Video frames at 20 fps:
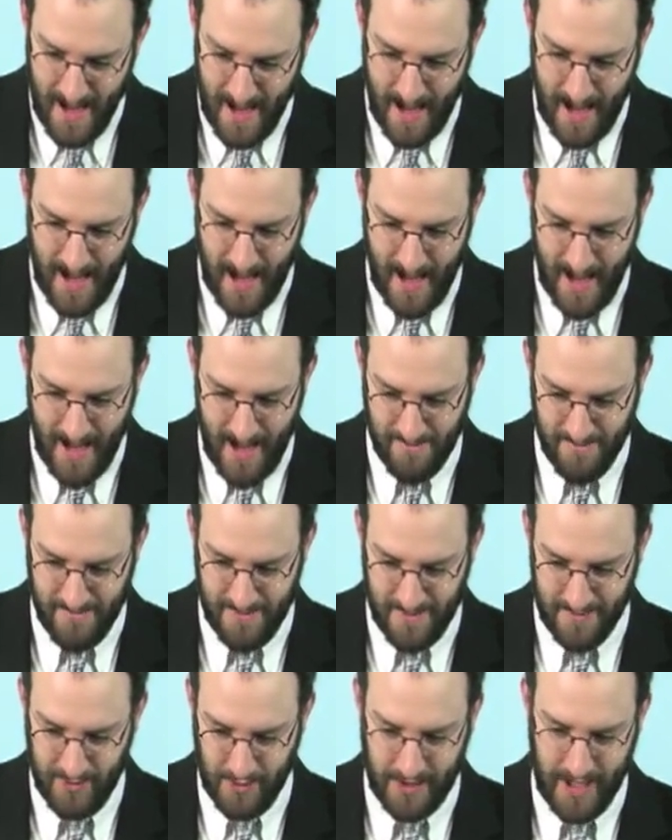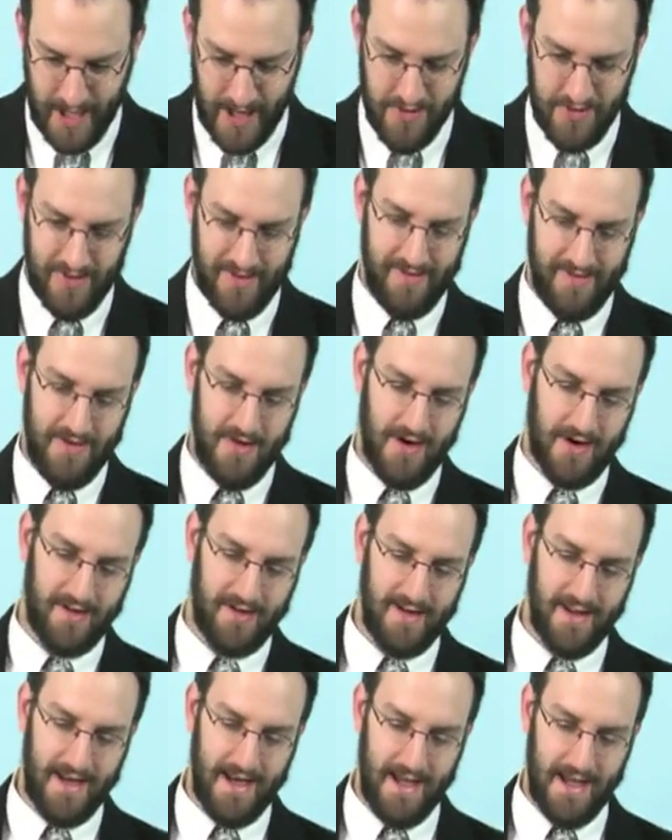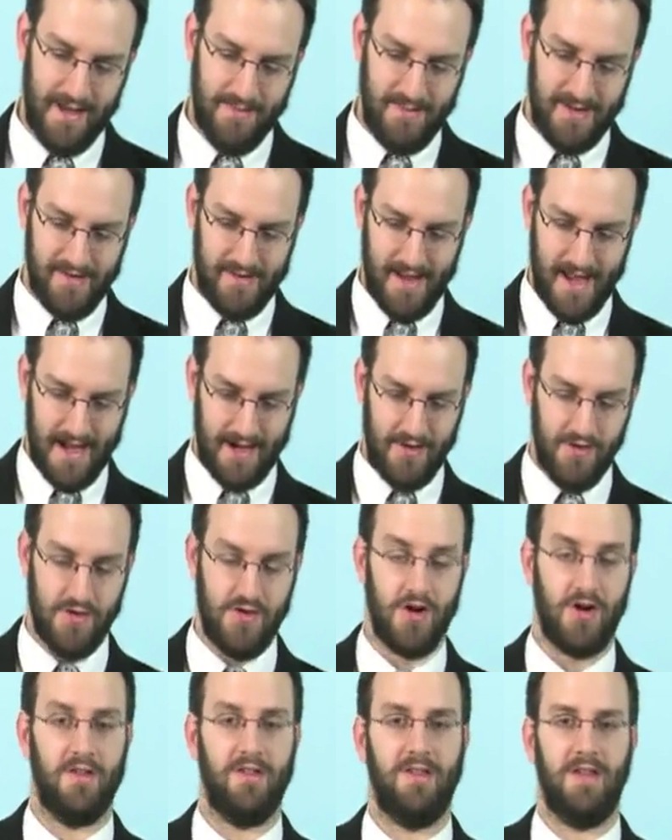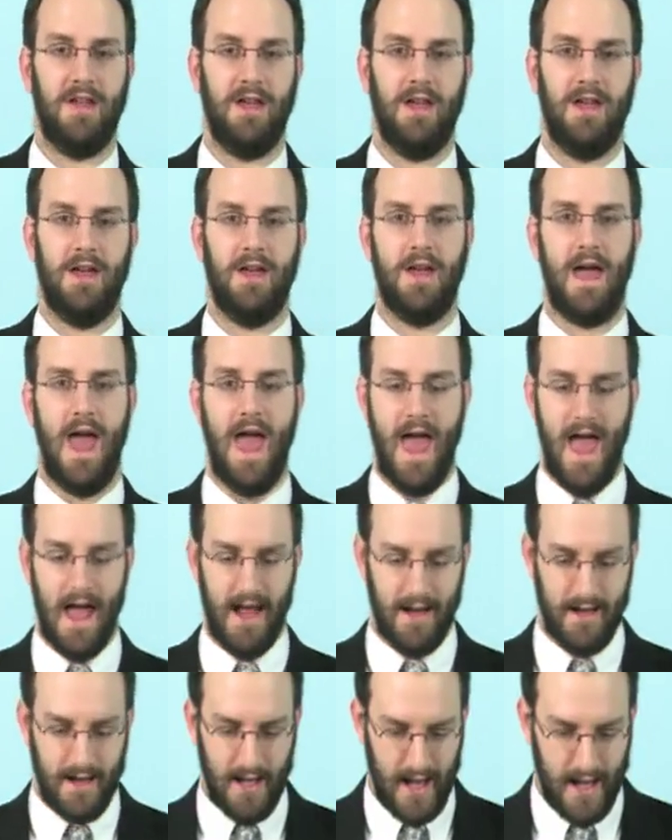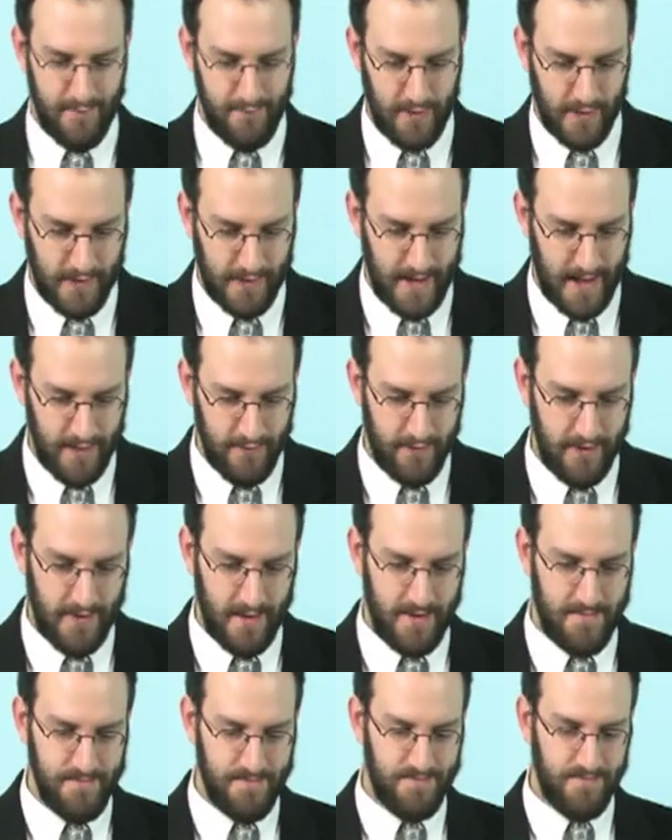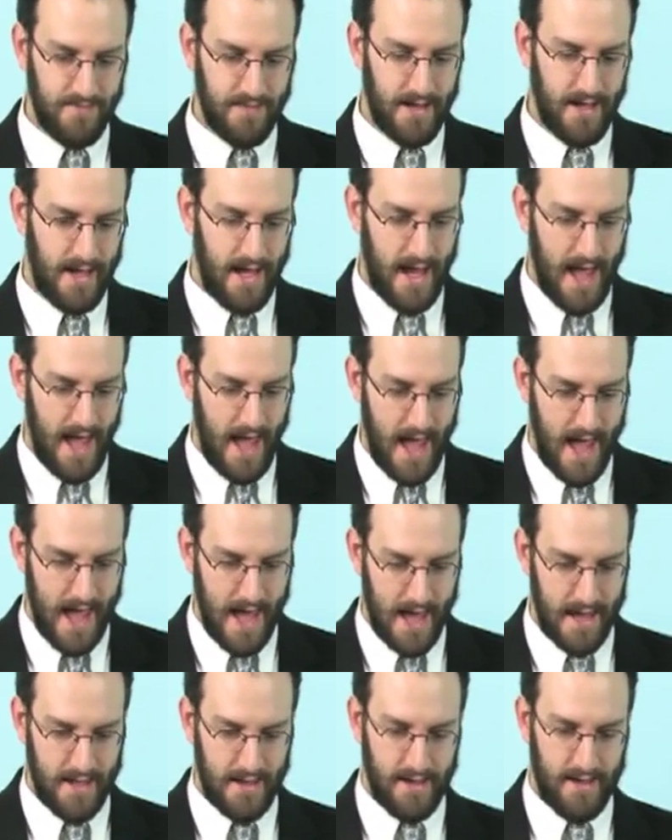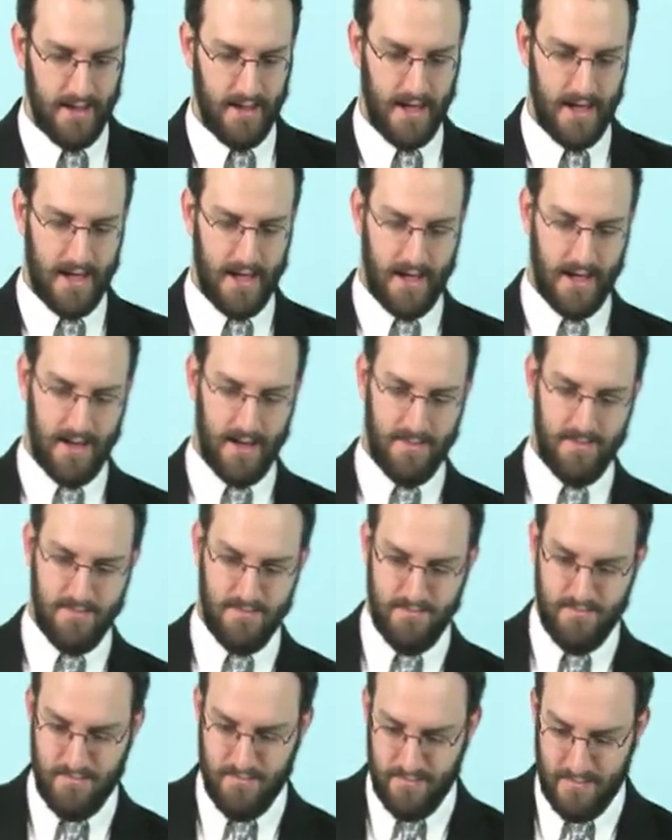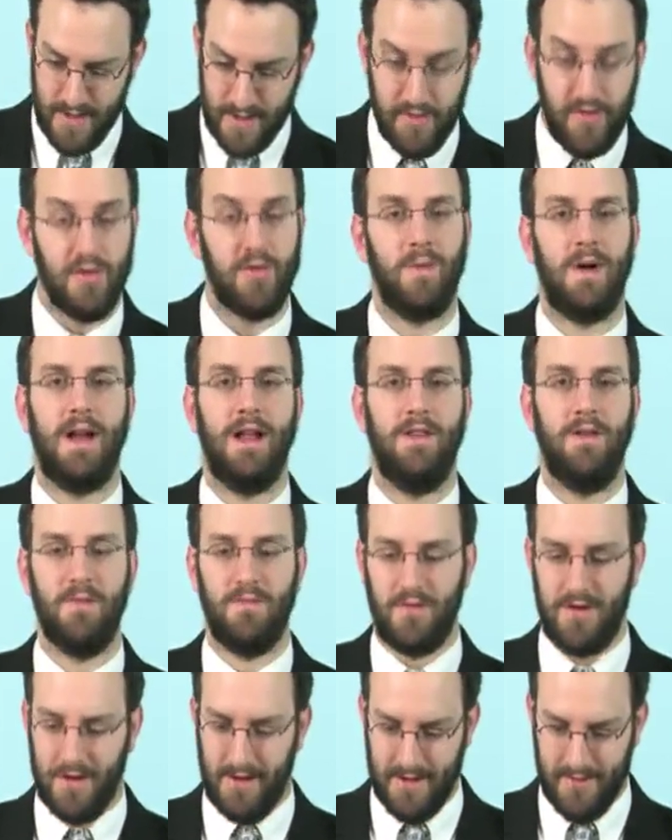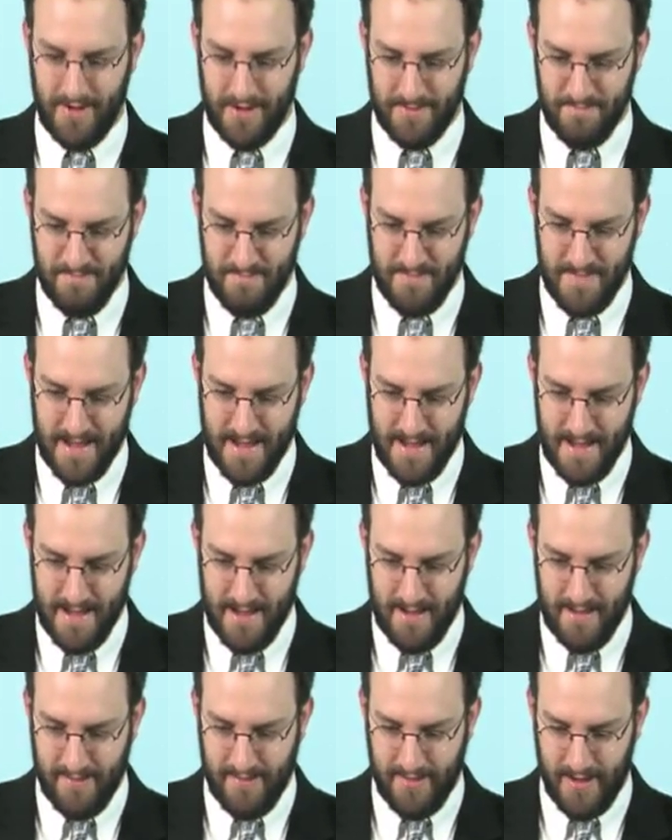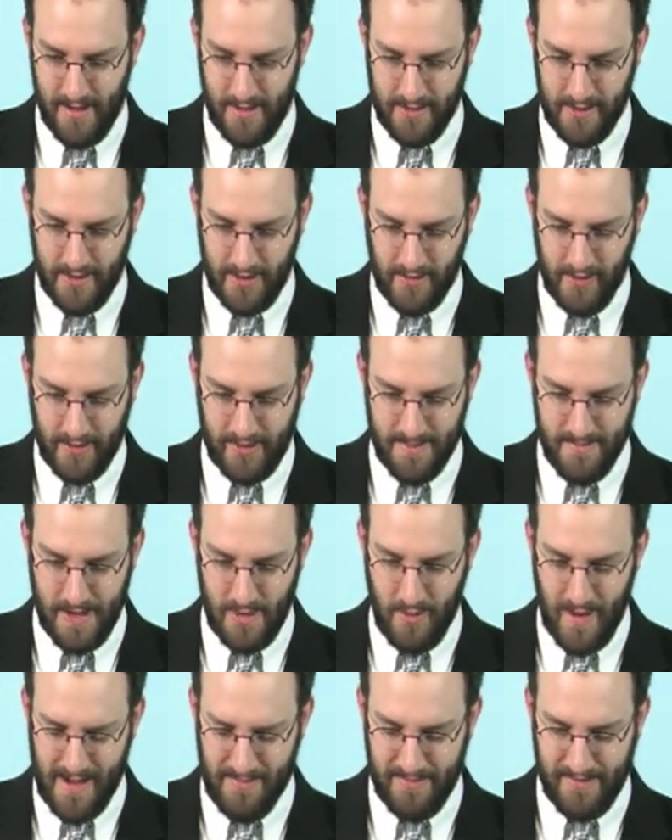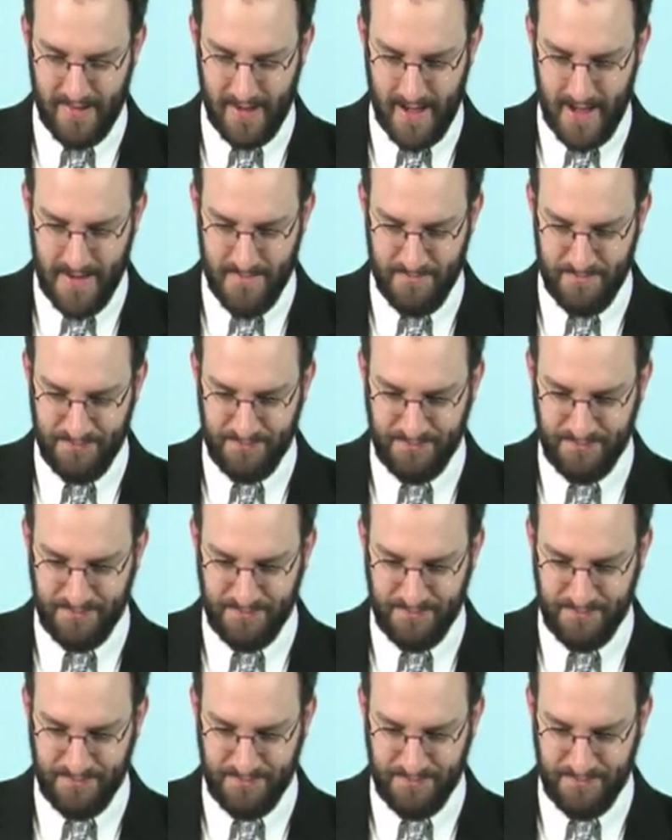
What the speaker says: I have locations in New York City, Passaic, New Jersey, and Philadelphia. And this is what I do for a living. So, and you can look at my website,